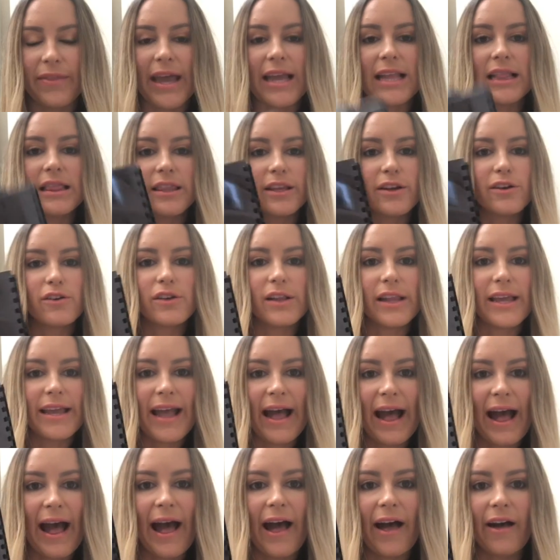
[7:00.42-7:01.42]
they literally
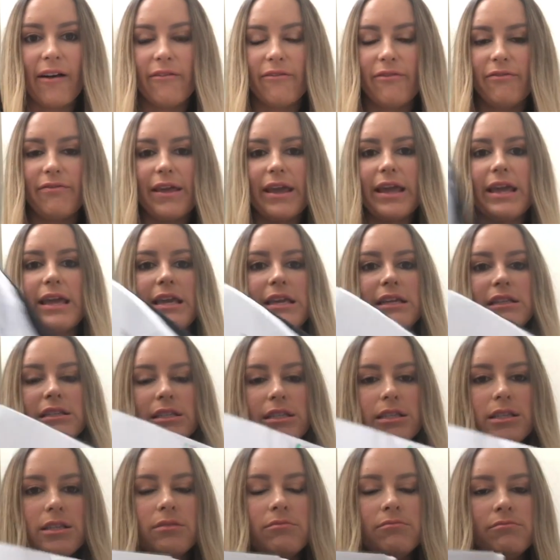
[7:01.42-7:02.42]
have
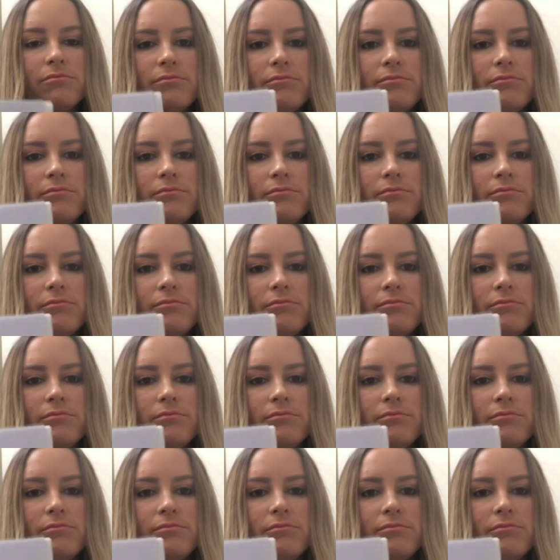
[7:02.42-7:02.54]
these